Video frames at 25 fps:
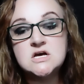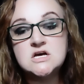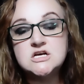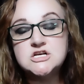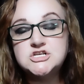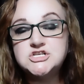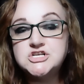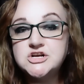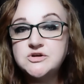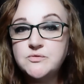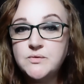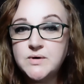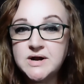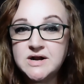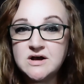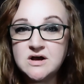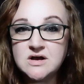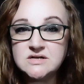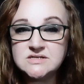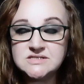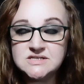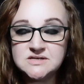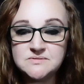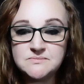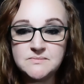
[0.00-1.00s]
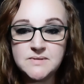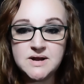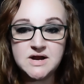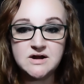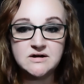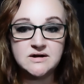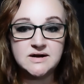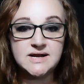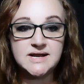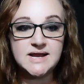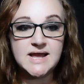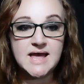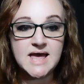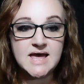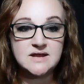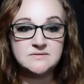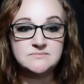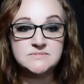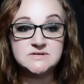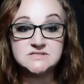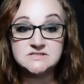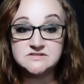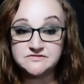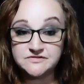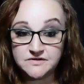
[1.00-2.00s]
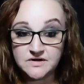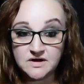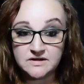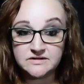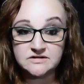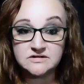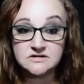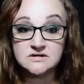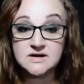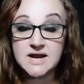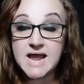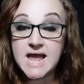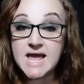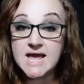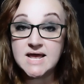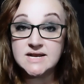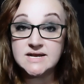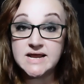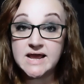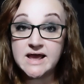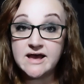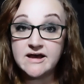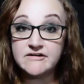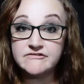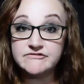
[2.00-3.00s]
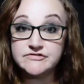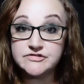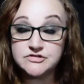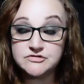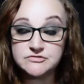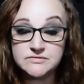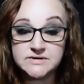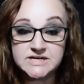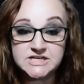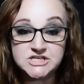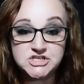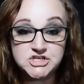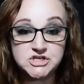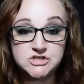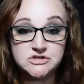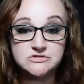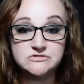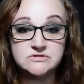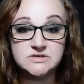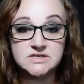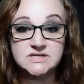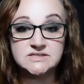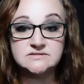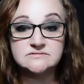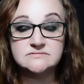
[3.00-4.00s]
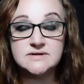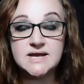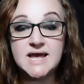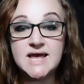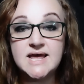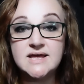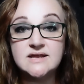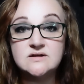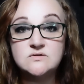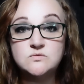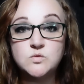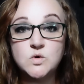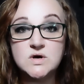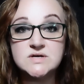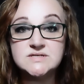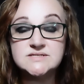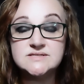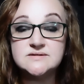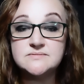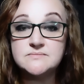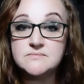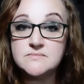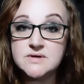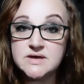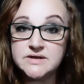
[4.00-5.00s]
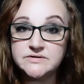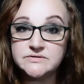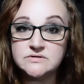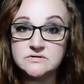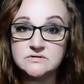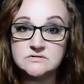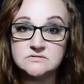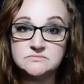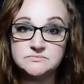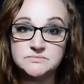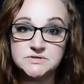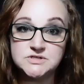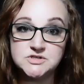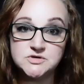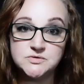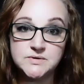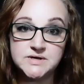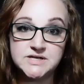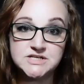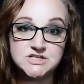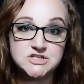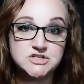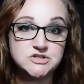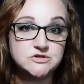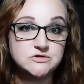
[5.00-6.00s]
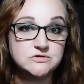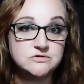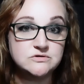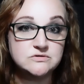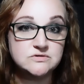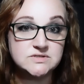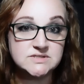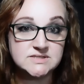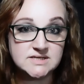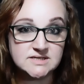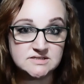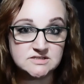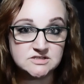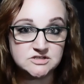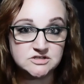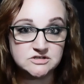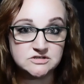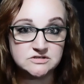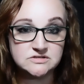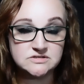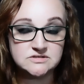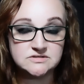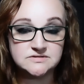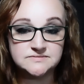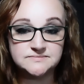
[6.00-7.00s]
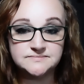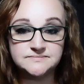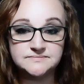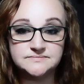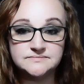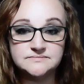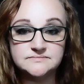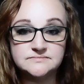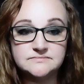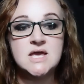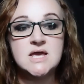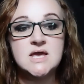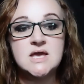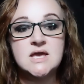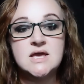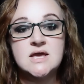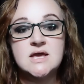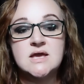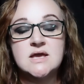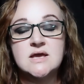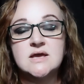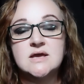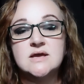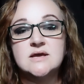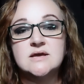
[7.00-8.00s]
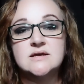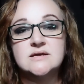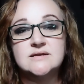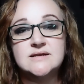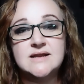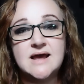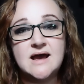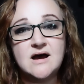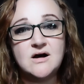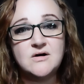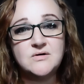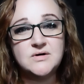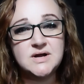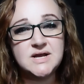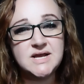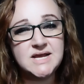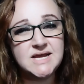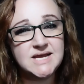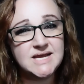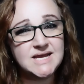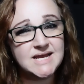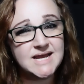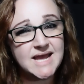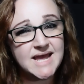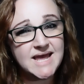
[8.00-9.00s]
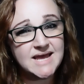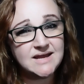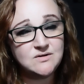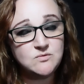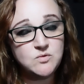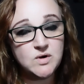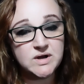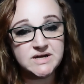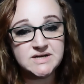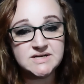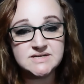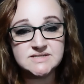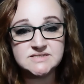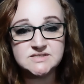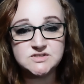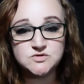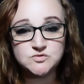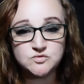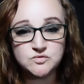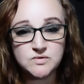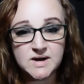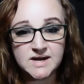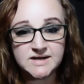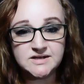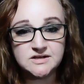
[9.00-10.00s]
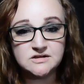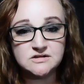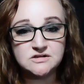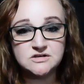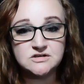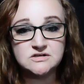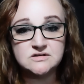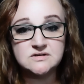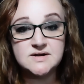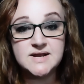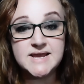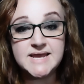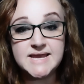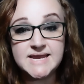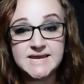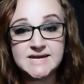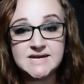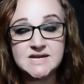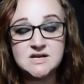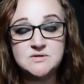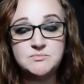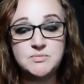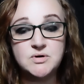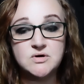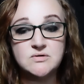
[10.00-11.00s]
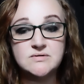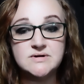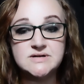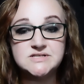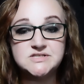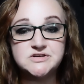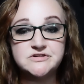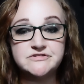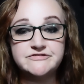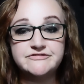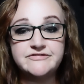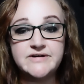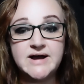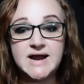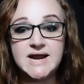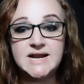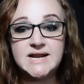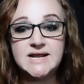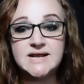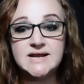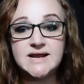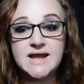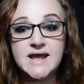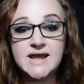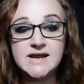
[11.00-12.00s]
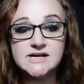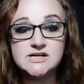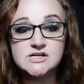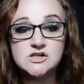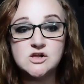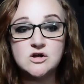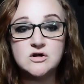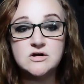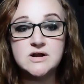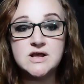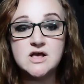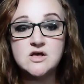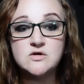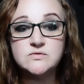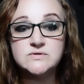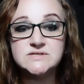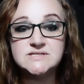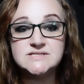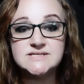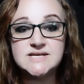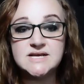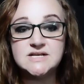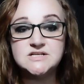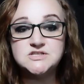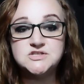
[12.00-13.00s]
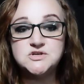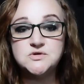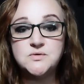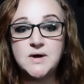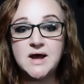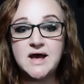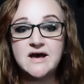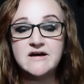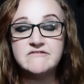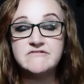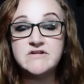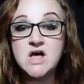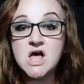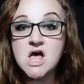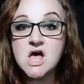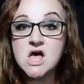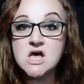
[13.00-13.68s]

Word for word: She went on to marry Edmund's father and have 3 children. Ed was the middle between 2 sisters. Now, Ed witnessed regular, heated parental fighting, and Clarnell was said to have